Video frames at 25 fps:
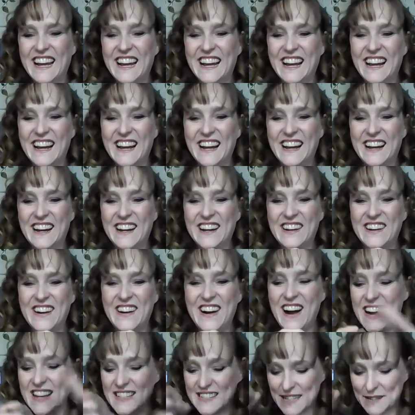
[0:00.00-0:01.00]

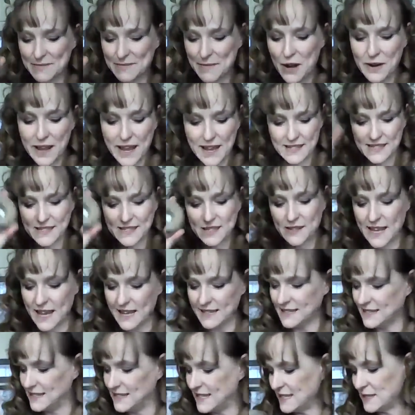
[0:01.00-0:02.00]
Oh, awesome. Okay, so
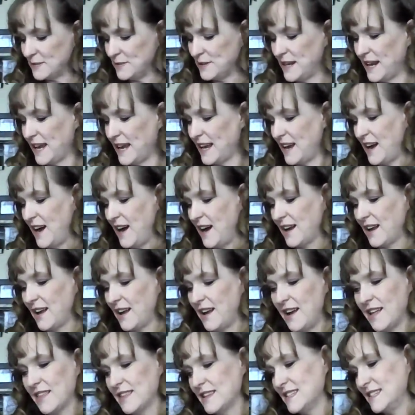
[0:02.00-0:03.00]
that's that's what I got. I
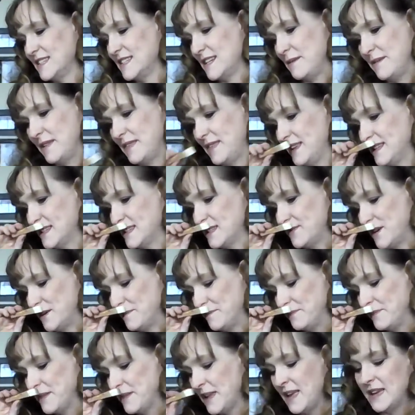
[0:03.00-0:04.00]
got all these yummy things
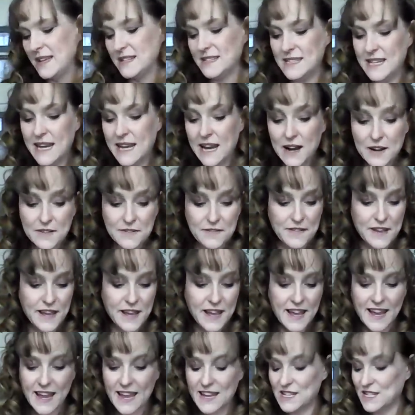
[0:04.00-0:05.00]
from
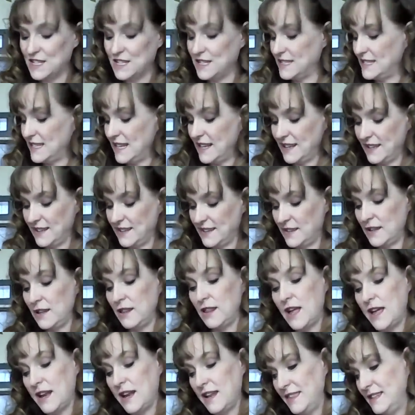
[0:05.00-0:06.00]
Tierrafae, and she sent a
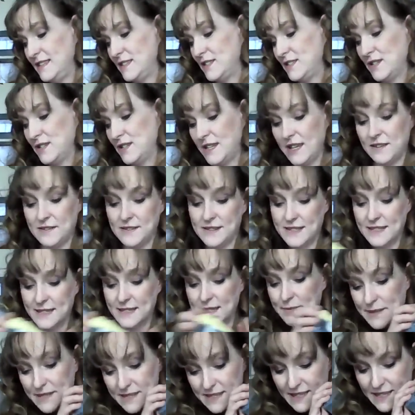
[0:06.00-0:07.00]
lot of these are gifts.
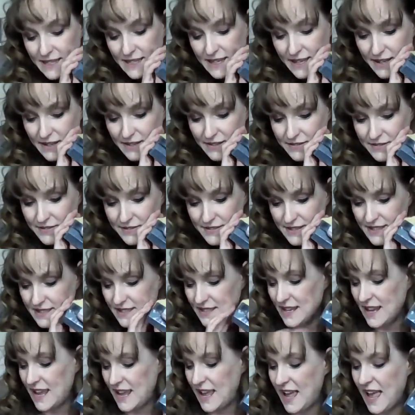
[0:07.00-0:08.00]
This was a gift,
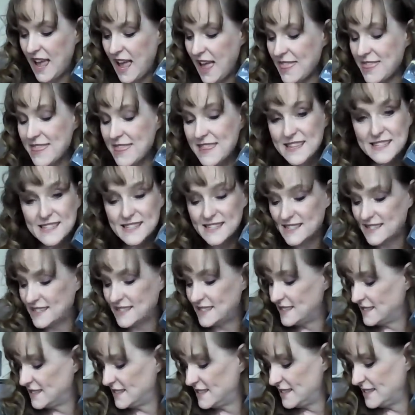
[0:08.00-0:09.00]
and this
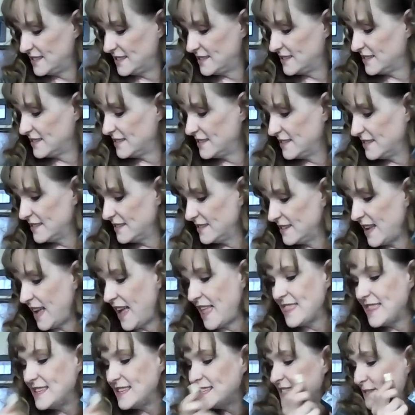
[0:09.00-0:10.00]

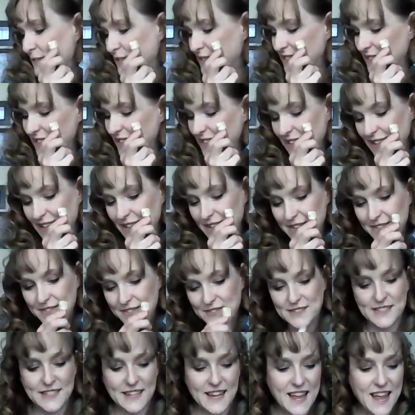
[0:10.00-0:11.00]
this was a
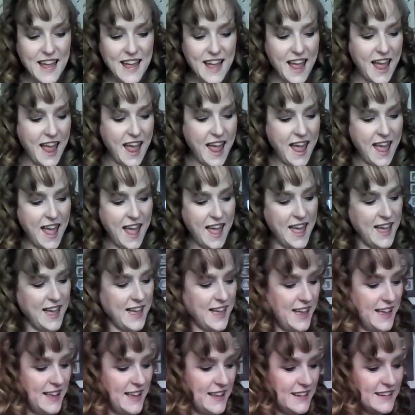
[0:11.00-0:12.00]
gift,
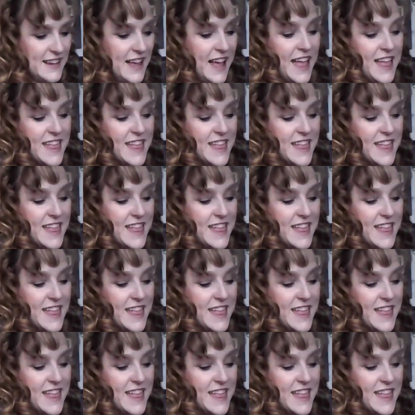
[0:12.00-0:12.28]
and